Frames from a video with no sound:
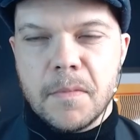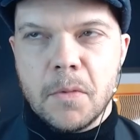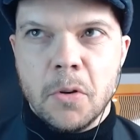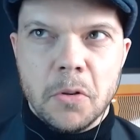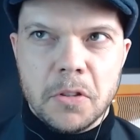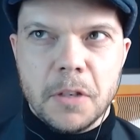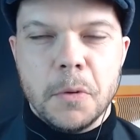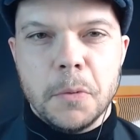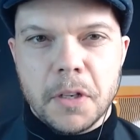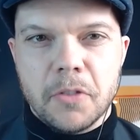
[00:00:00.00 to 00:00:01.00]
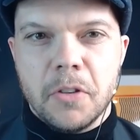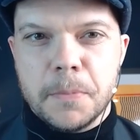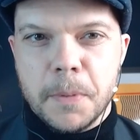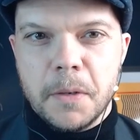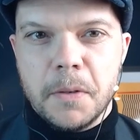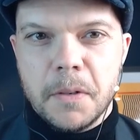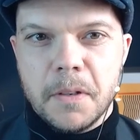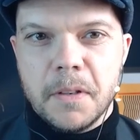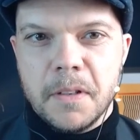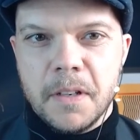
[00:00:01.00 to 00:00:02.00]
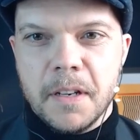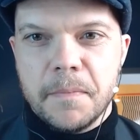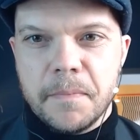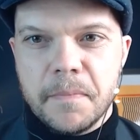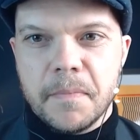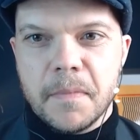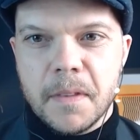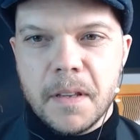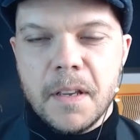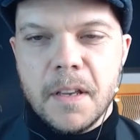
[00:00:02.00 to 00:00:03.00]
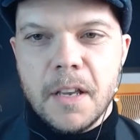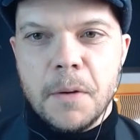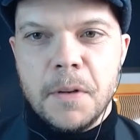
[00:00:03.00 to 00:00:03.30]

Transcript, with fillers: Or someone with a crossbow. Yeah, I mean, it